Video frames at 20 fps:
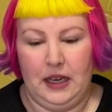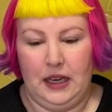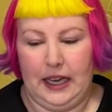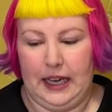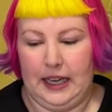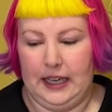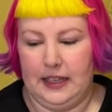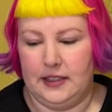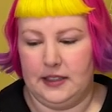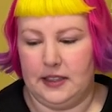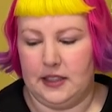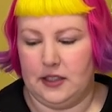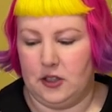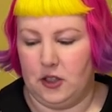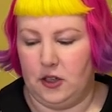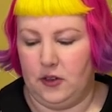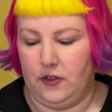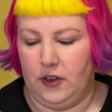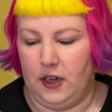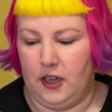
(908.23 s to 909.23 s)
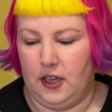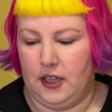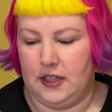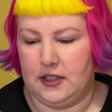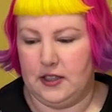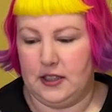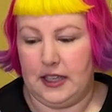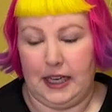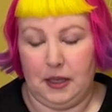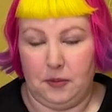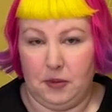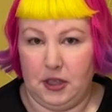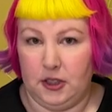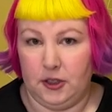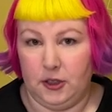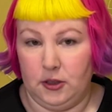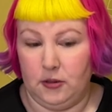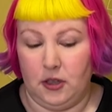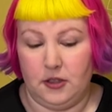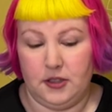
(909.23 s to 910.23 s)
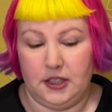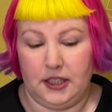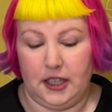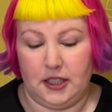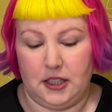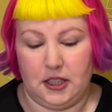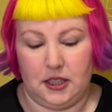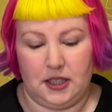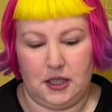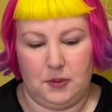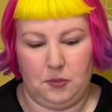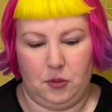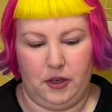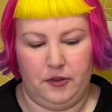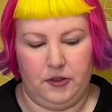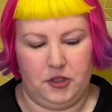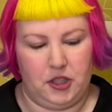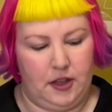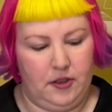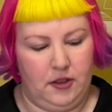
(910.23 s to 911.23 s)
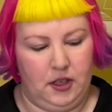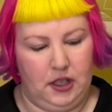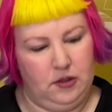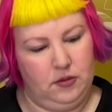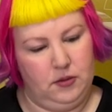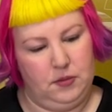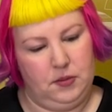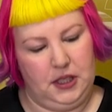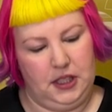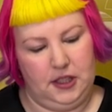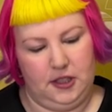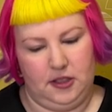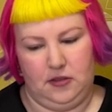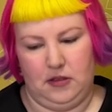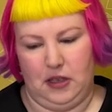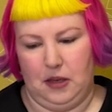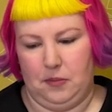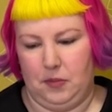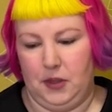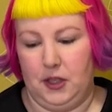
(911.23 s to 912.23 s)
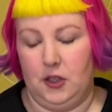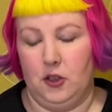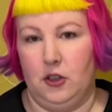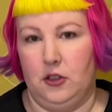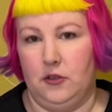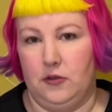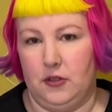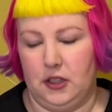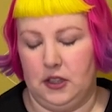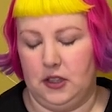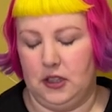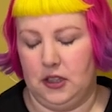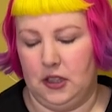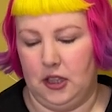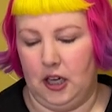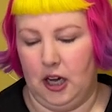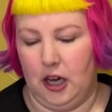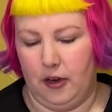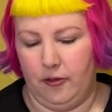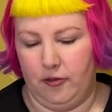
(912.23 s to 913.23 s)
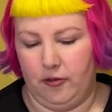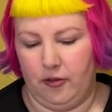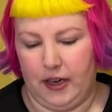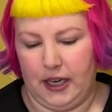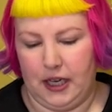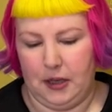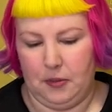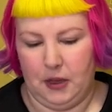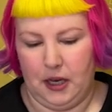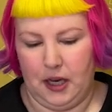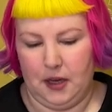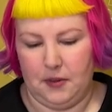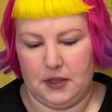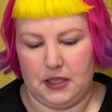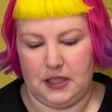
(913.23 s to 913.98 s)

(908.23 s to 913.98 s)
And so far, it's taken me a little while to get to this point, which I think would be a bit over halfway, perhaps.